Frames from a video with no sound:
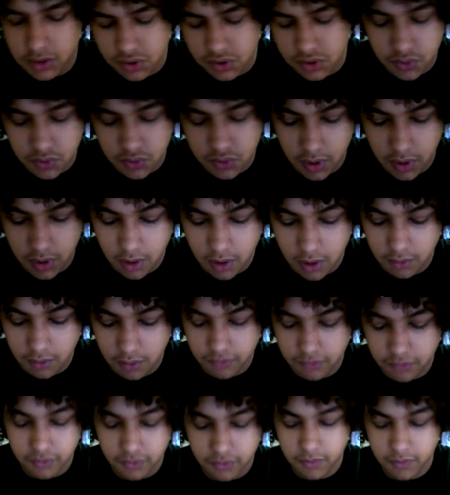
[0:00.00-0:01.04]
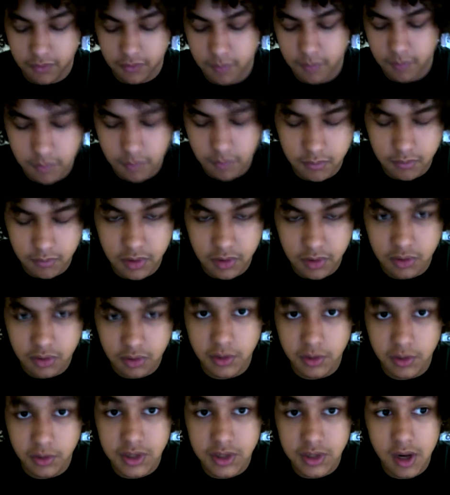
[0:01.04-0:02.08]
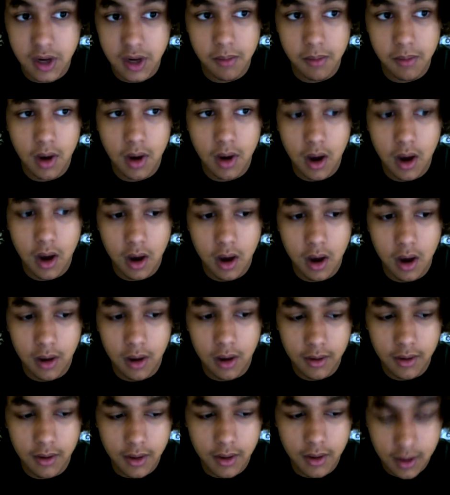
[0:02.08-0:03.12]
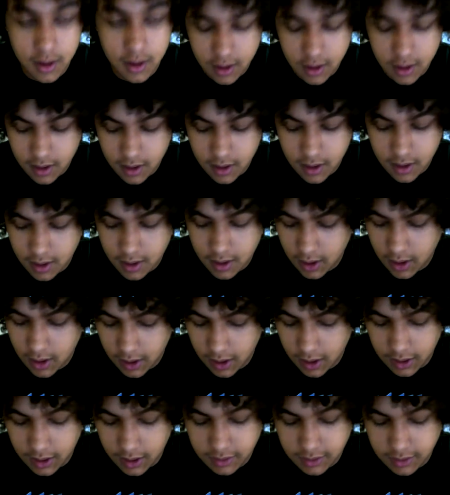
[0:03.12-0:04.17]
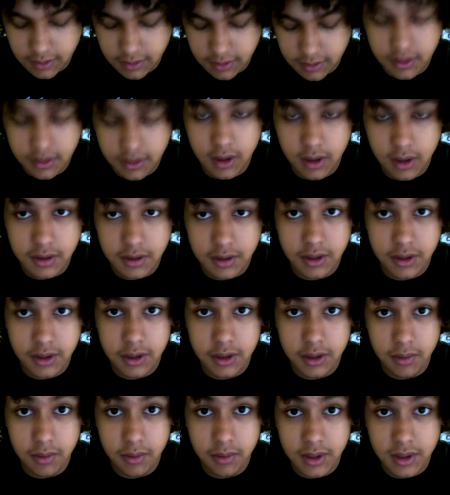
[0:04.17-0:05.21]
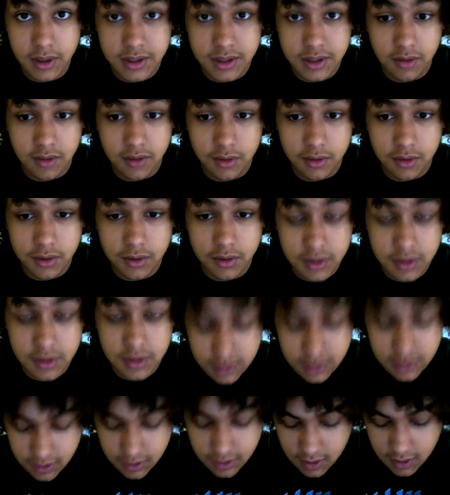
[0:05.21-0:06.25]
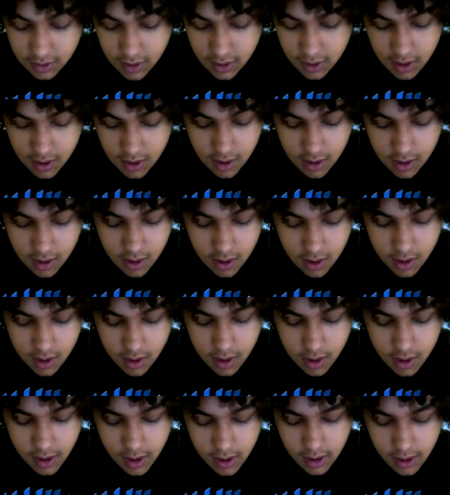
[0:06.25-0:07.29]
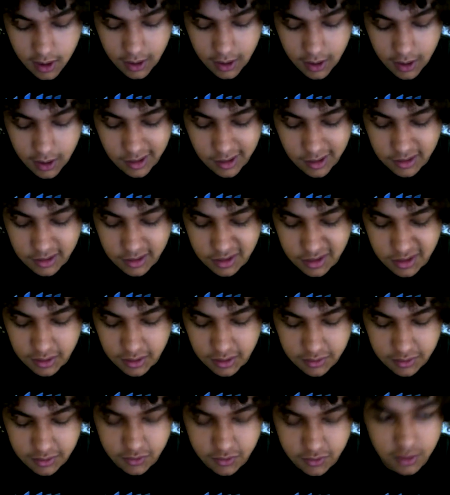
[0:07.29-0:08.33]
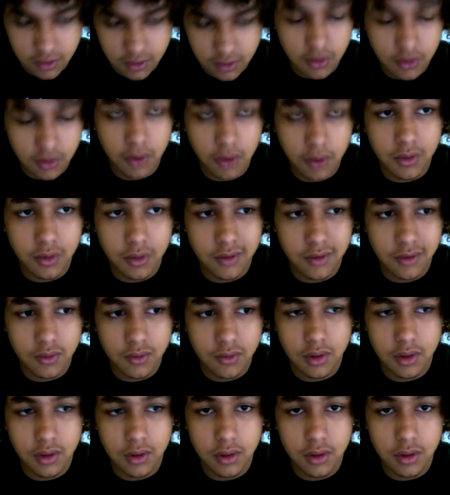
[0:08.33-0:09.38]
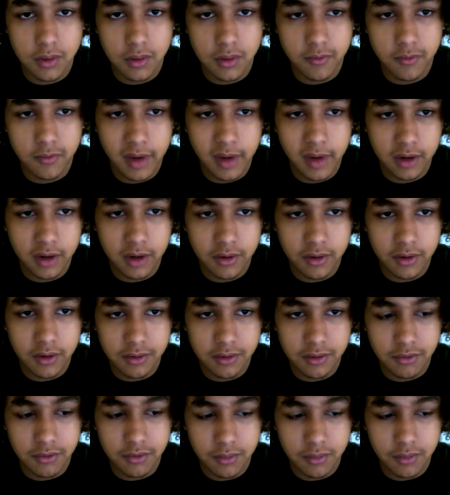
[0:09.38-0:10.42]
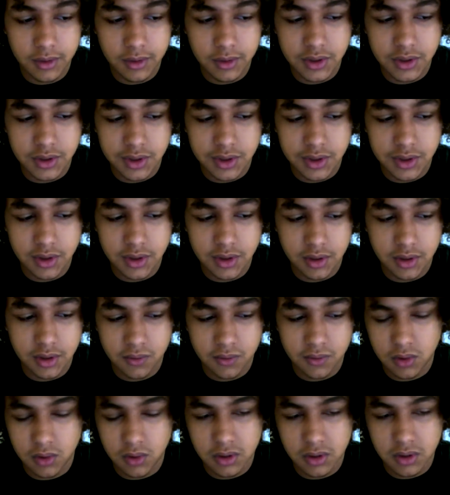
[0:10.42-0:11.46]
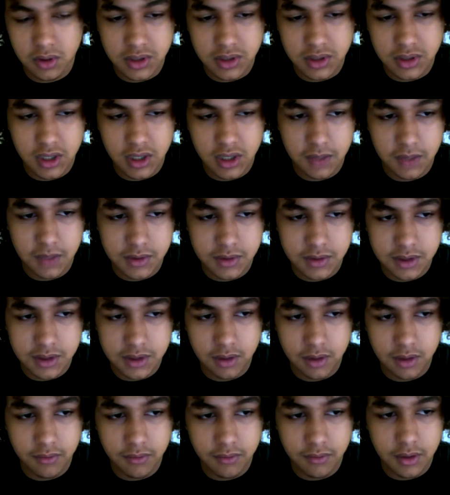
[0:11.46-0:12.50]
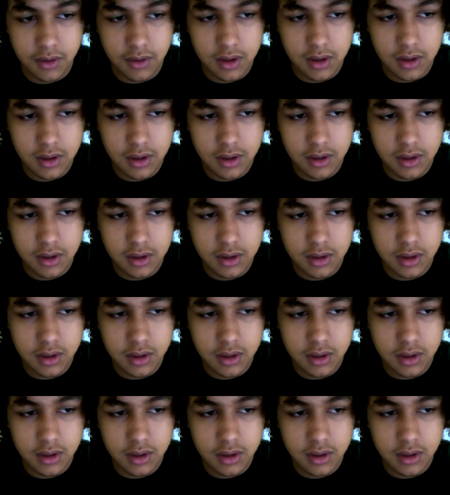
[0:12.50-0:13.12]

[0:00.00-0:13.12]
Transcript: 12 midterm exam on Antigone by Sophocles. And in this video, I will give you a little bit of background information. I'll give you a little synopsis of the